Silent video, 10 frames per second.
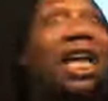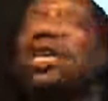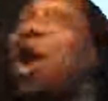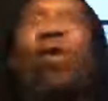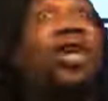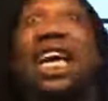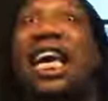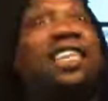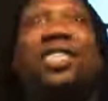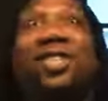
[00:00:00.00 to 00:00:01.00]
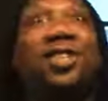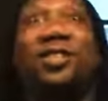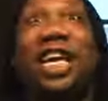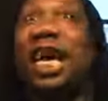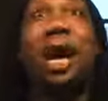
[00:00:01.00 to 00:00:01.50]
I know the
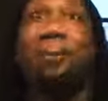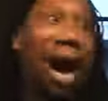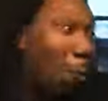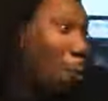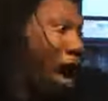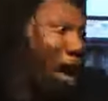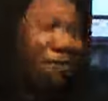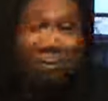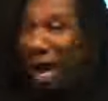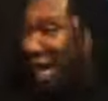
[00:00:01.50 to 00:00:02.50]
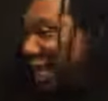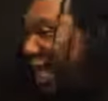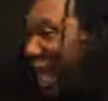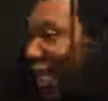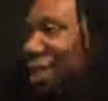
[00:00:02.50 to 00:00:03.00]
history, my wife, my
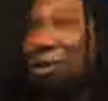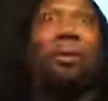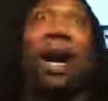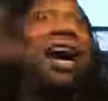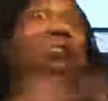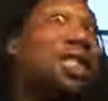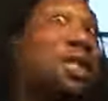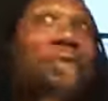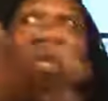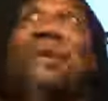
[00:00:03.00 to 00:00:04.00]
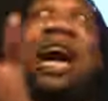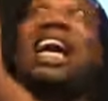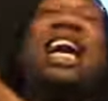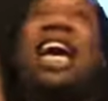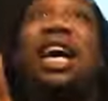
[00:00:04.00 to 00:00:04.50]
kids, or my husband, my
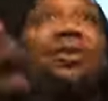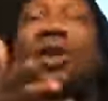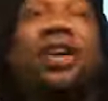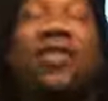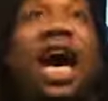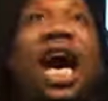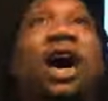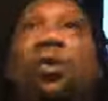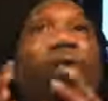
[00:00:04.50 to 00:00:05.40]
whatever.